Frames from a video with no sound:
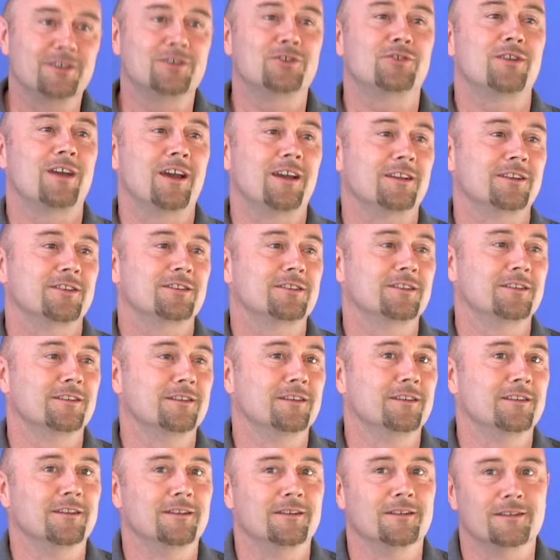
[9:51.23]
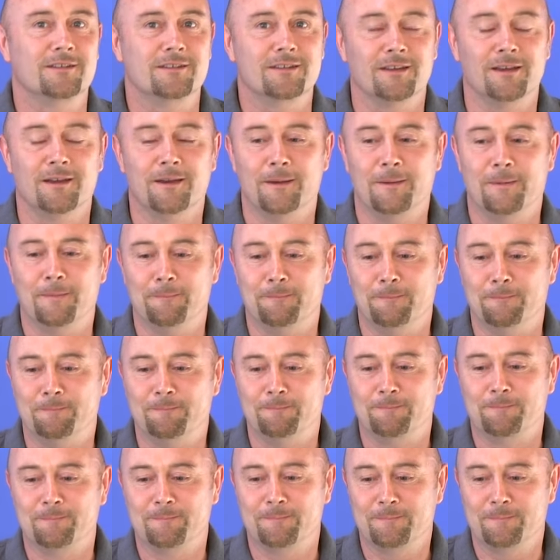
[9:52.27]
attraction and um,